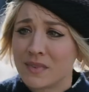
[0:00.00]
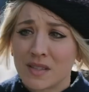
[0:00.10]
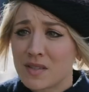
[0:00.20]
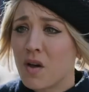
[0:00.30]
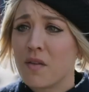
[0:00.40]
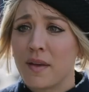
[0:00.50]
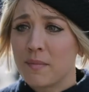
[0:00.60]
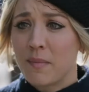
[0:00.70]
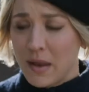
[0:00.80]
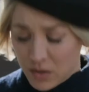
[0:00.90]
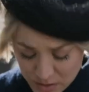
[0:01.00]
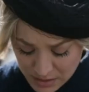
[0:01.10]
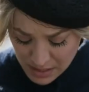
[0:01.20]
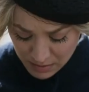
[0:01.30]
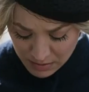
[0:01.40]
That's all that matters.
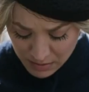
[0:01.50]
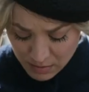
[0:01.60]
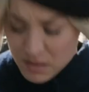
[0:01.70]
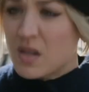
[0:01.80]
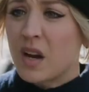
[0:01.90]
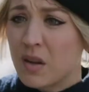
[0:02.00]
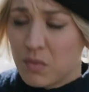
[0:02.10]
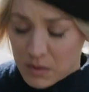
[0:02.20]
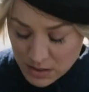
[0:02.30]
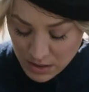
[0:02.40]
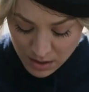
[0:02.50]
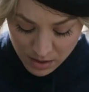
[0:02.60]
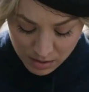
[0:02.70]
Sorry, one second.